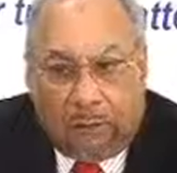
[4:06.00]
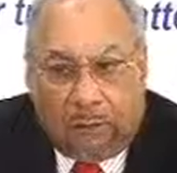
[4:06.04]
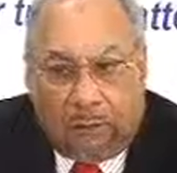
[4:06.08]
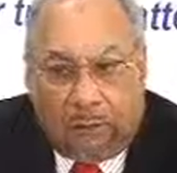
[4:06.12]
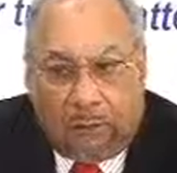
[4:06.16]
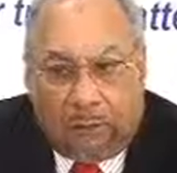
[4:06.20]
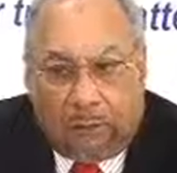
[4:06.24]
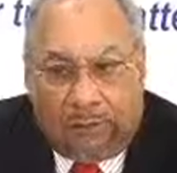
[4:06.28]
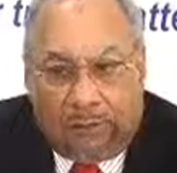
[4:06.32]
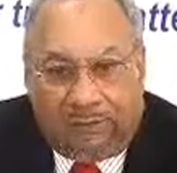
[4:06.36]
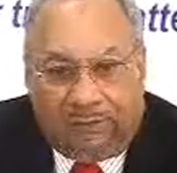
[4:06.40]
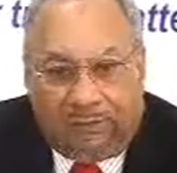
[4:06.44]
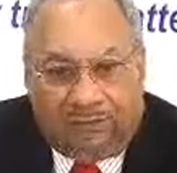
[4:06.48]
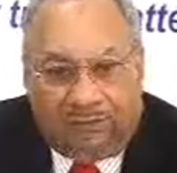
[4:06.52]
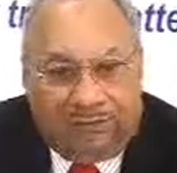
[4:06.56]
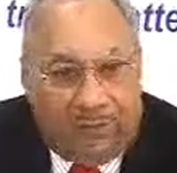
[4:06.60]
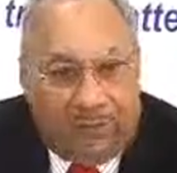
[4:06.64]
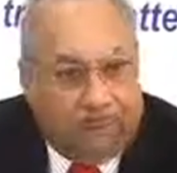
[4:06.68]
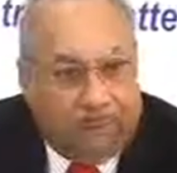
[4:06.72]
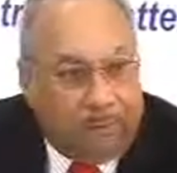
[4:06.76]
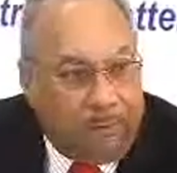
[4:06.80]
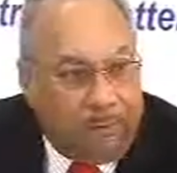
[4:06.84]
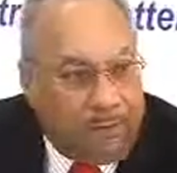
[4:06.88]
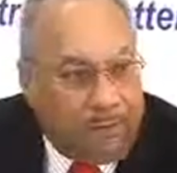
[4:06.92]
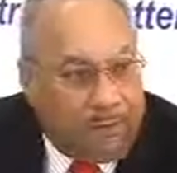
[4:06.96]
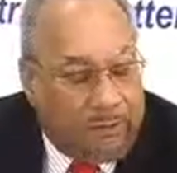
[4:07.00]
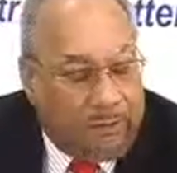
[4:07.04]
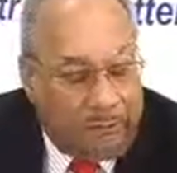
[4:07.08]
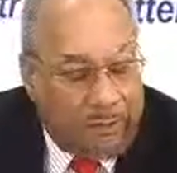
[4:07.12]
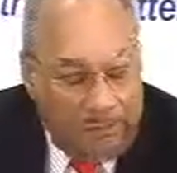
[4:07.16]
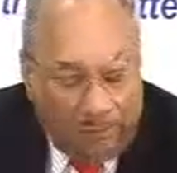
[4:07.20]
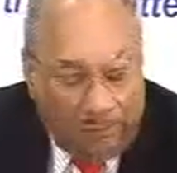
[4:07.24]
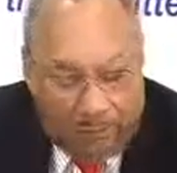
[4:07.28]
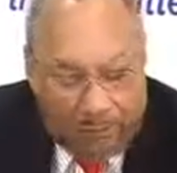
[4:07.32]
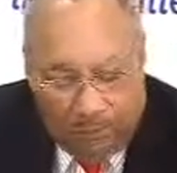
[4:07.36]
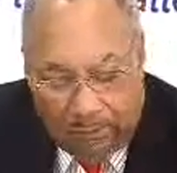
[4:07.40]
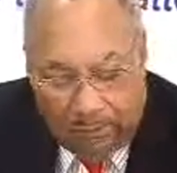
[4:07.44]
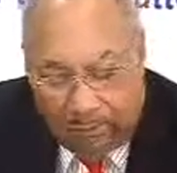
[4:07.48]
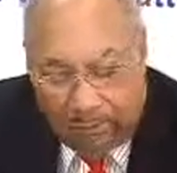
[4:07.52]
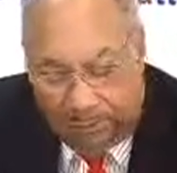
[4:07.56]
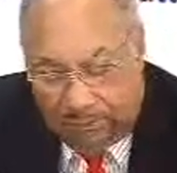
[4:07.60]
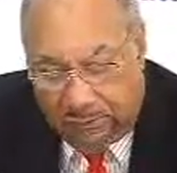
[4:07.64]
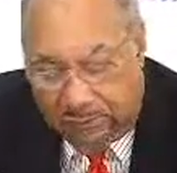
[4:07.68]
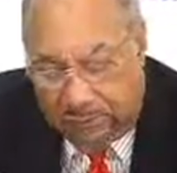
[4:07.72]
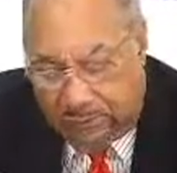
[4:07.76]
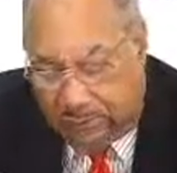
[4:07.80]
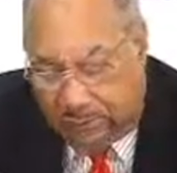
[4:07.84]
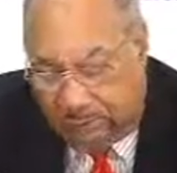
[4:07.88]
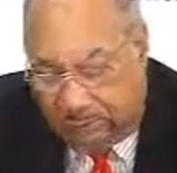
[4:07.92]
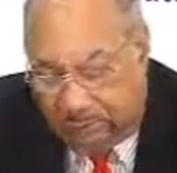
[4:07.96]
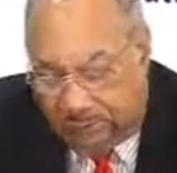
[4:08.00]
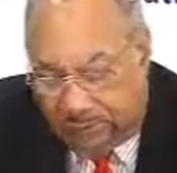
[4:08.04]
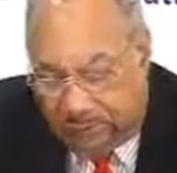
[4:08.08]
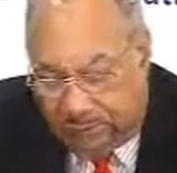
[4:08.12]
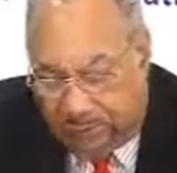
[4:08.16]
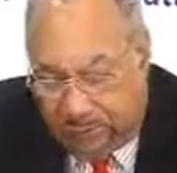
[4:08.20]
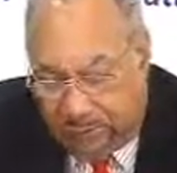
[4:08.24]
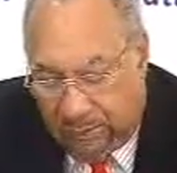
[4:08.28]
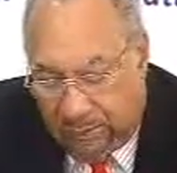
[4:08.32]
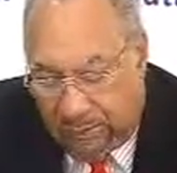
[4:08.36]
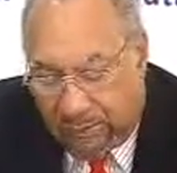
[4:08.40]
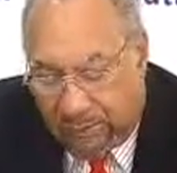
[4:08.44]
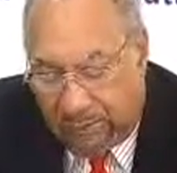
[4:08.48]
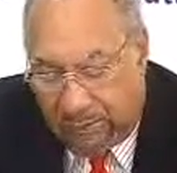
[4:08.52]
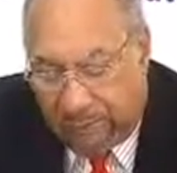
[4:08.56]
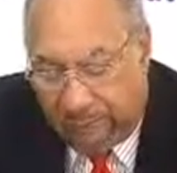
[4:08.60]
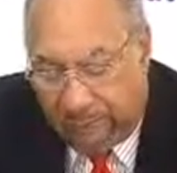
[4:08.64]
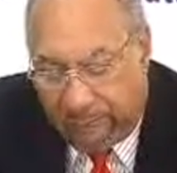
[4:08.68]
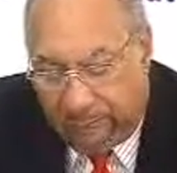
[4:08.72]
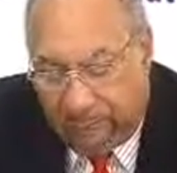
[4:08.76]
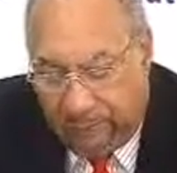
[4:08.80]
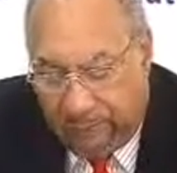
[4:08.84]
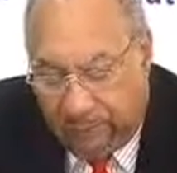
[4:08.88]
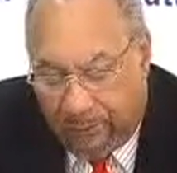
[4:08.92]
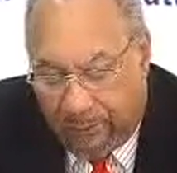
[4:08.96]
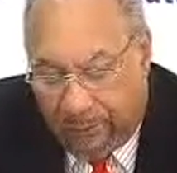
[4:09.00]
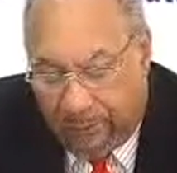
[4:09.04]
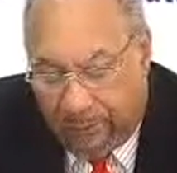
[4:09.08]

what is happening in terms of